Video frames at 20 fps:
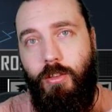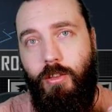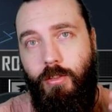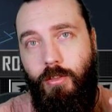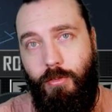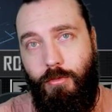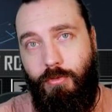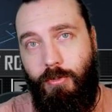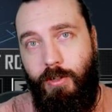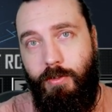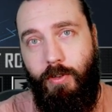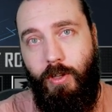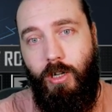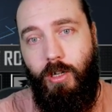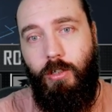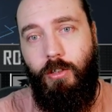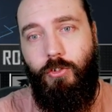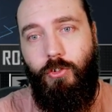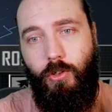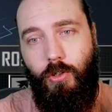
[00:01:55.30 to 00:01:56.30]
3
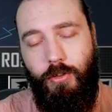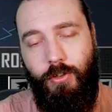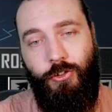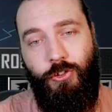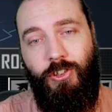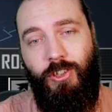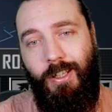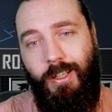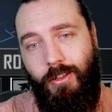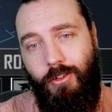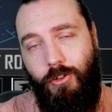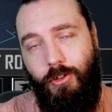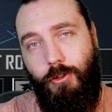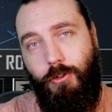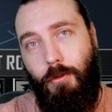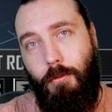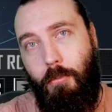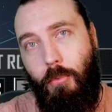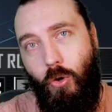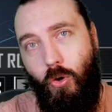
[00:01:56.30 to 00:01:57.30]
variants. You've got the Siege, the
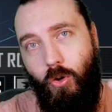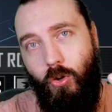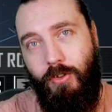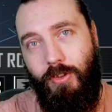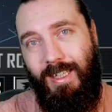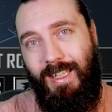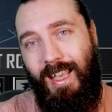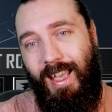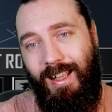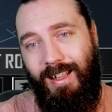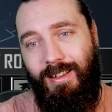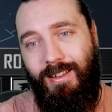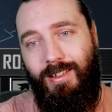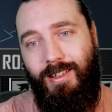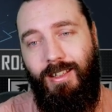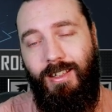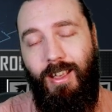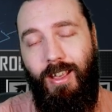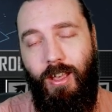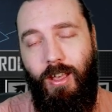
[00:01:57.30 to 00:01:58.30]
Support, the
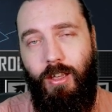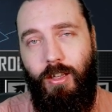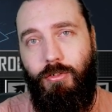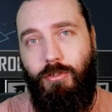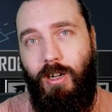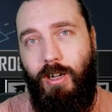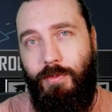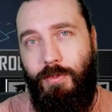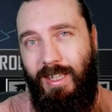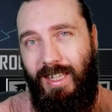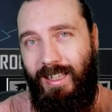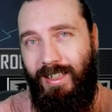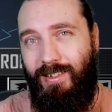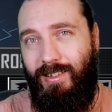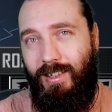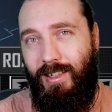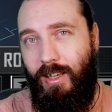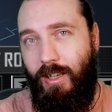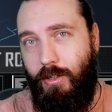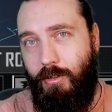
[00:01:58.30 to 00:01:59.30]
Anti-Aircraft. The
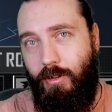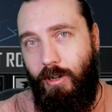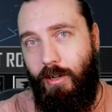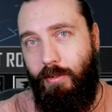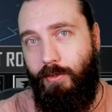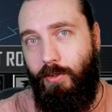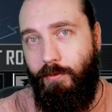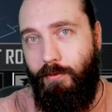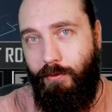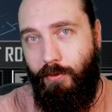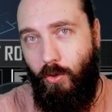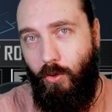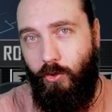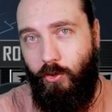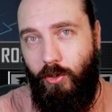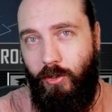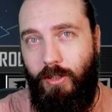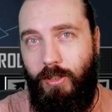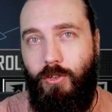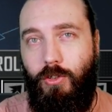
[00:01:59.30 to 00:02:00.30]
Anti-Aircraft,
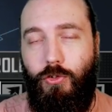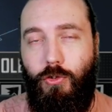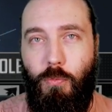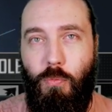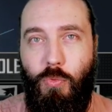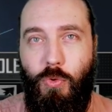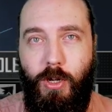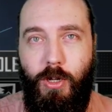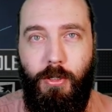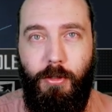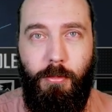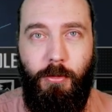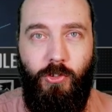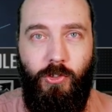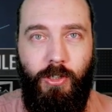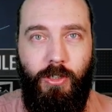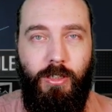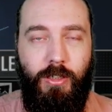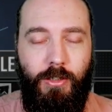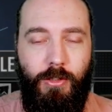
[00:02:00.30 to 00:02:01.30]
unfortunately, doesn't work
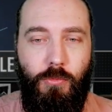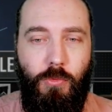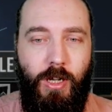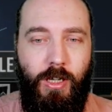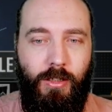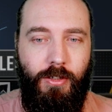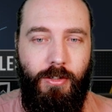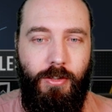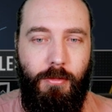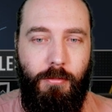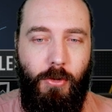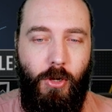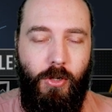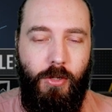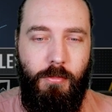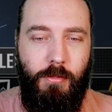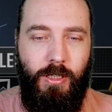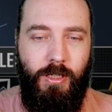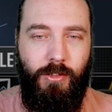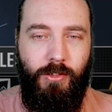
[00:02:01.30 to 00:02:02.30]
particularly well the
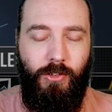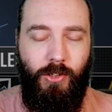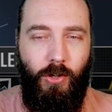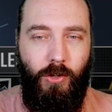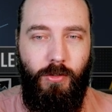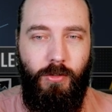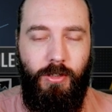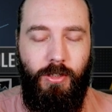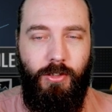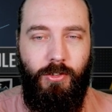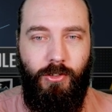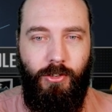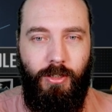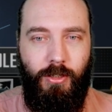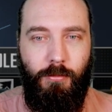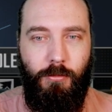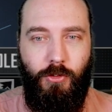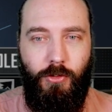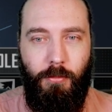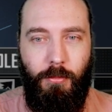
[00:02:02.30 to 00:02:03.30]
moment. It only
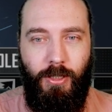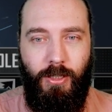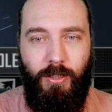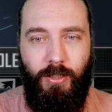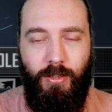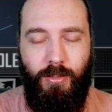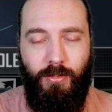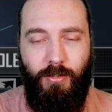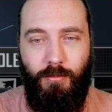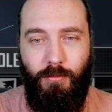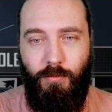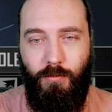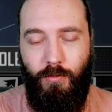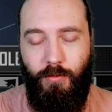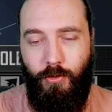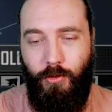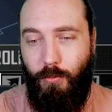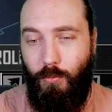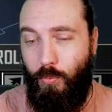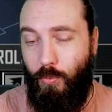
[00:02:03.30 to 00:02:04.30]
seems to be
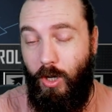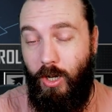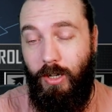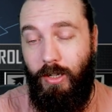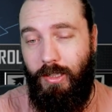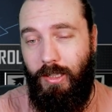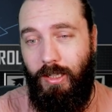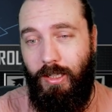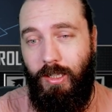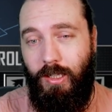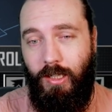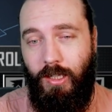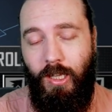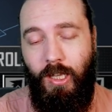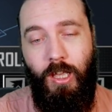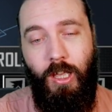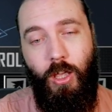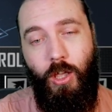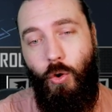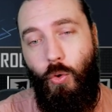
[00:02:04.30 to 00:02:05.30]
working
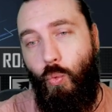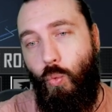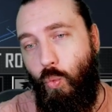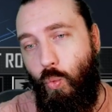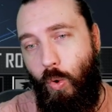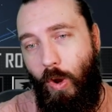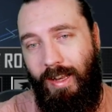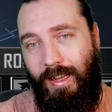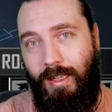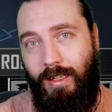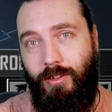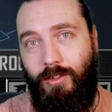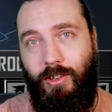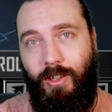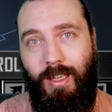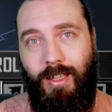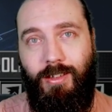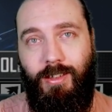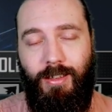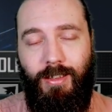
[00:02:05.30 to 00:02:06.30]
when it's
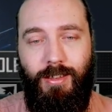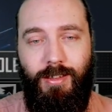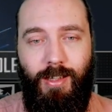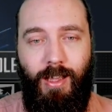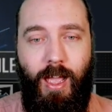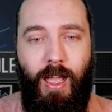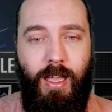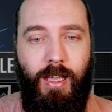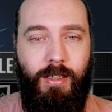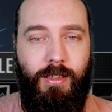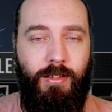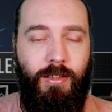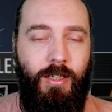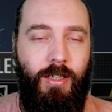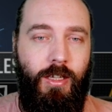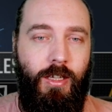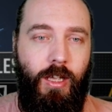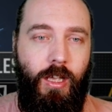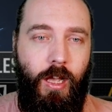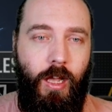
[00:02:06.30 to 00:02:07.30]
getting attacked,
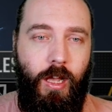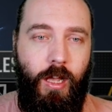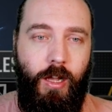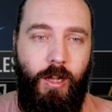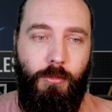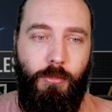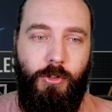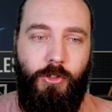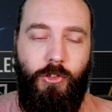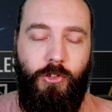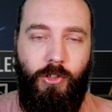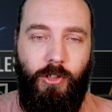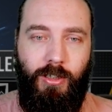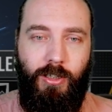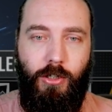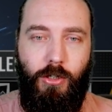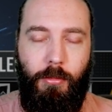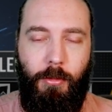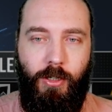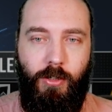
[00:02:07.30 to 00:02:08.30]
which is a
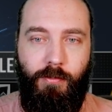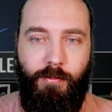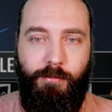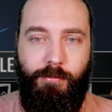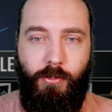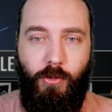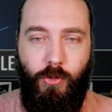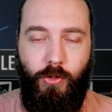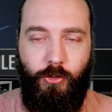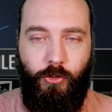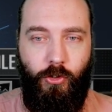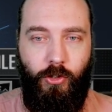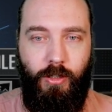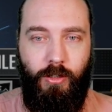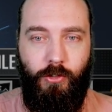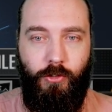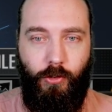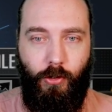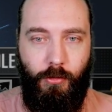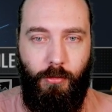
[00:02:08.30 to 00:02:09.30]
little bit
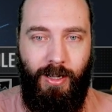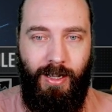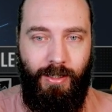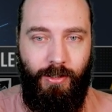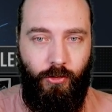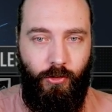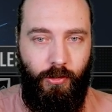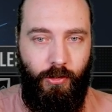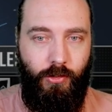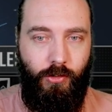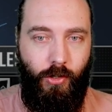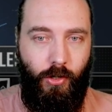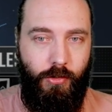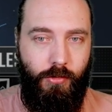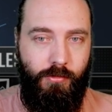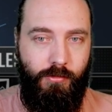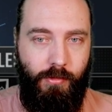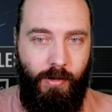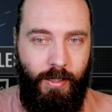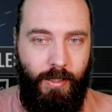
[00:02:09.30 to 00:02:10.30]
unfortunate. So I actually
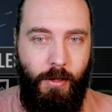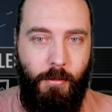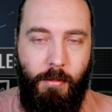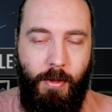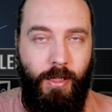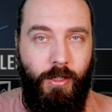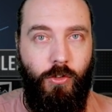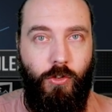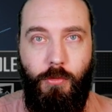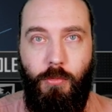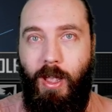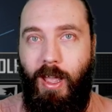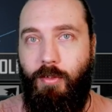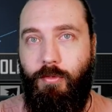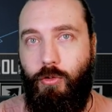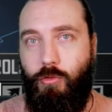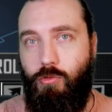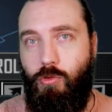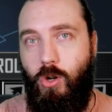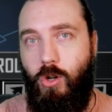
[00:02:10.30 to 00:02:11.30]
don't recommend you
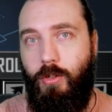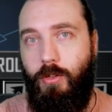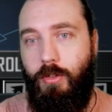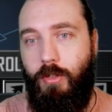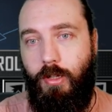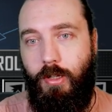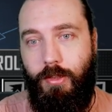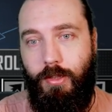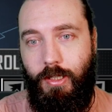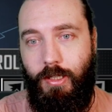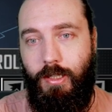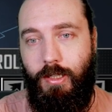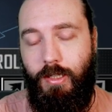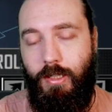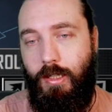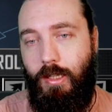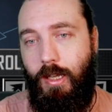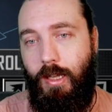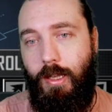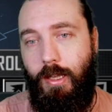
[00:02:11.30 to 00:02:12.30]
ever run
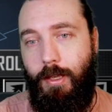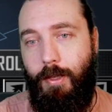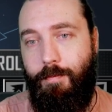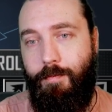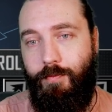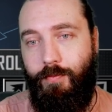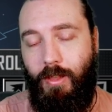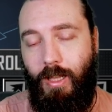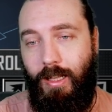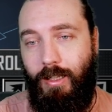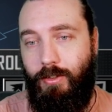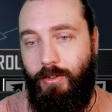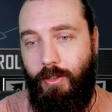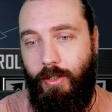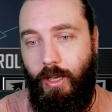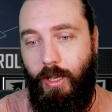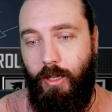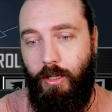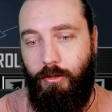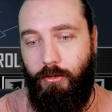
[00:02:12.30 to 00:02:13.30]
the
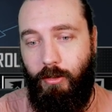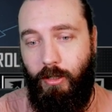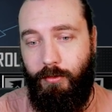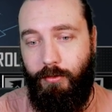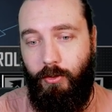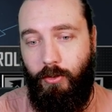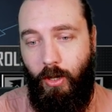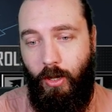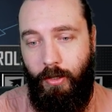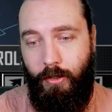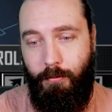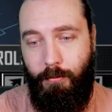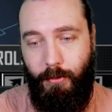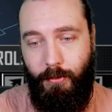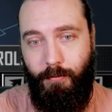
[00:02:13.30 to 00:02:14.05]
Anti-Aircraft type,